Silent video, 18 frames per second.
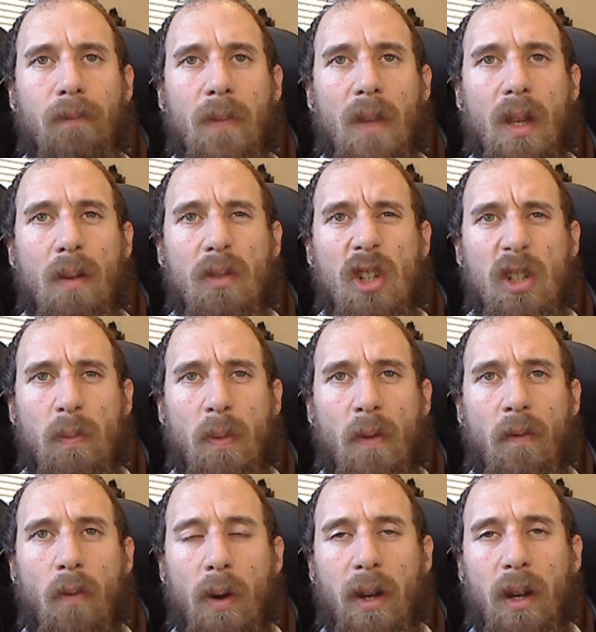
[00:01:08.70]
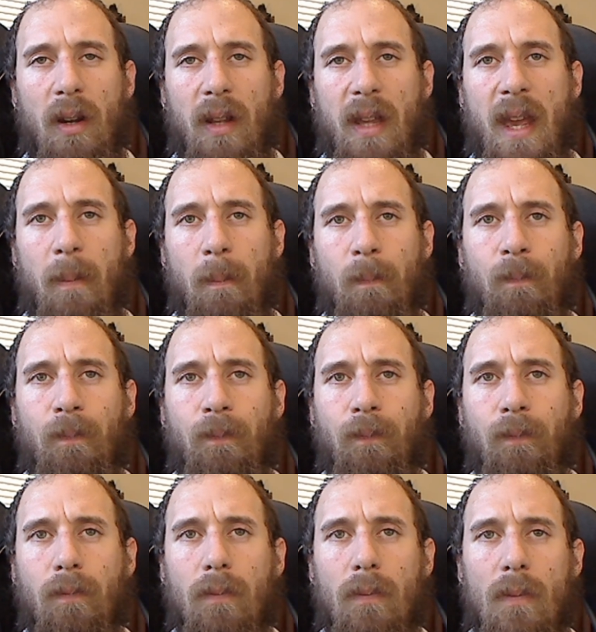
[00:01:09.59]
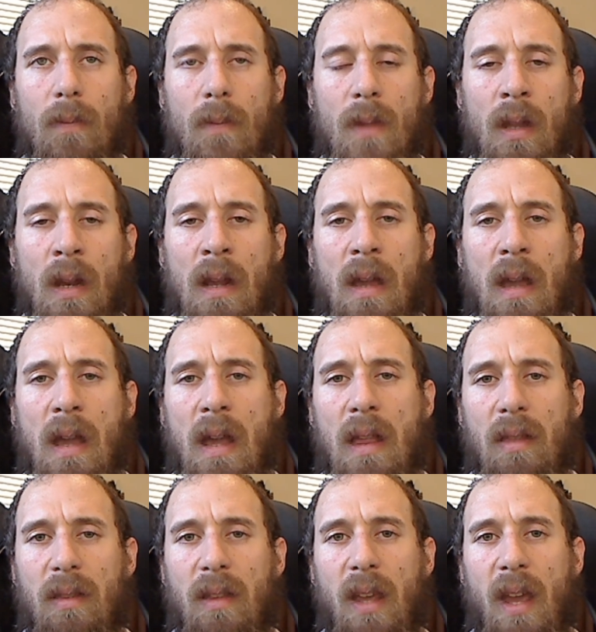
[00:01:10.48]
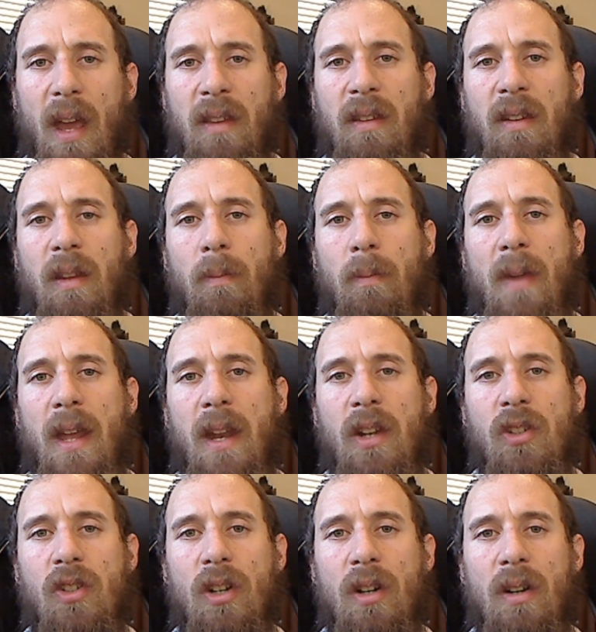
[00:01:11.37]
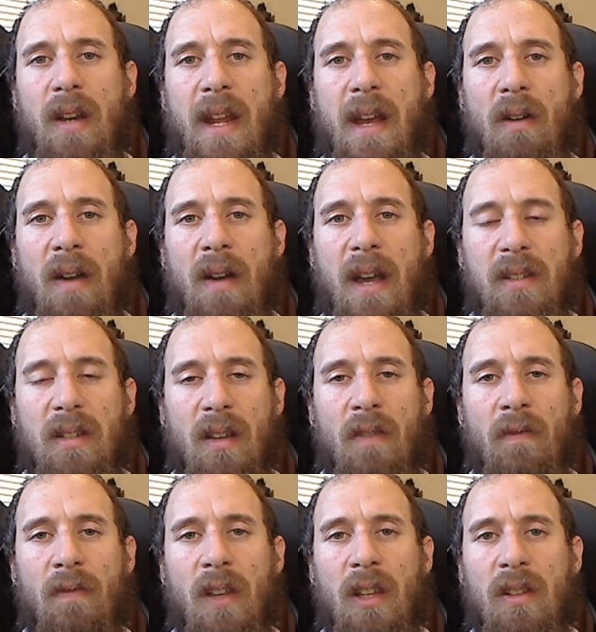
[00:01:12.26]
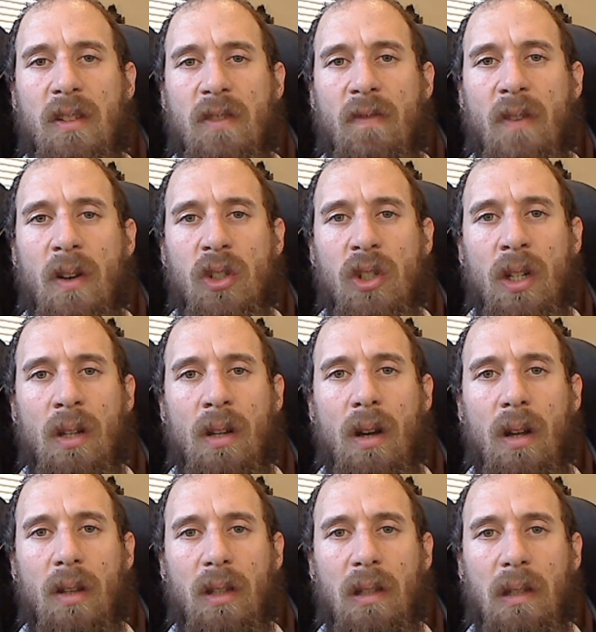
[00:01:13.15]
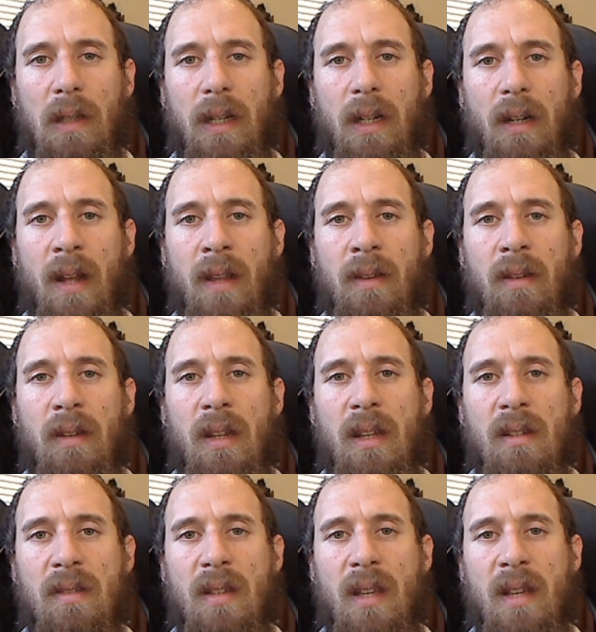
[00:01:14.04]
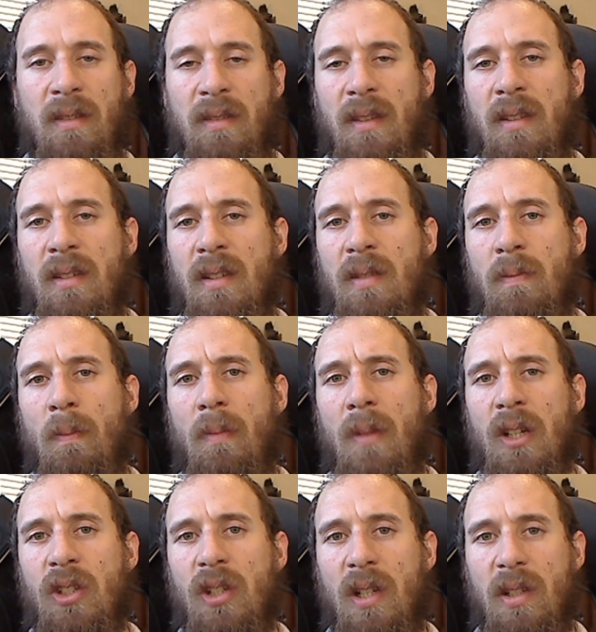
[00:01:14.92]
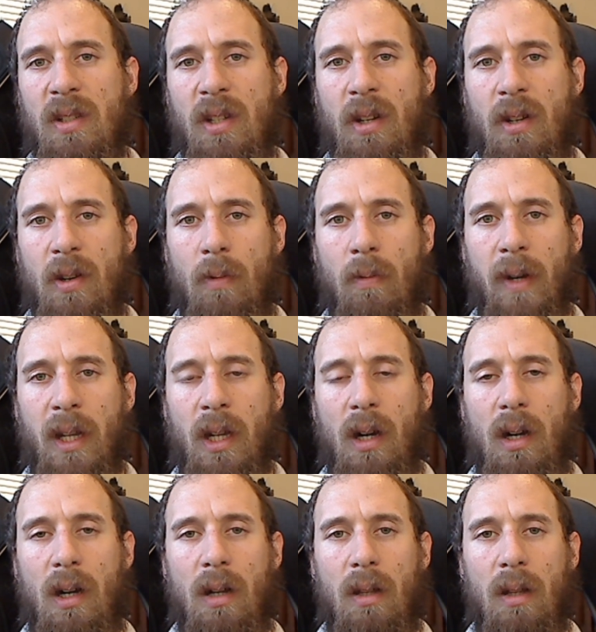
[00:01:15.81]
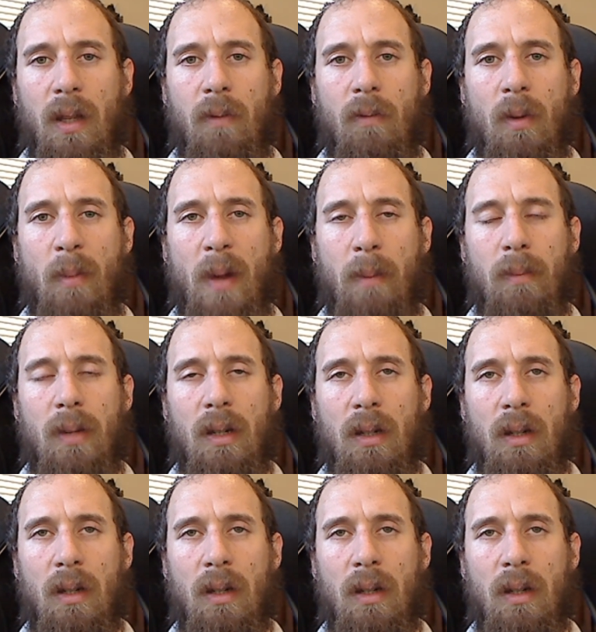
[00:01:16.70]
just before your game. The Entity Manager now has a convenience function called Clear Entities, as this is much easier to recall and remember.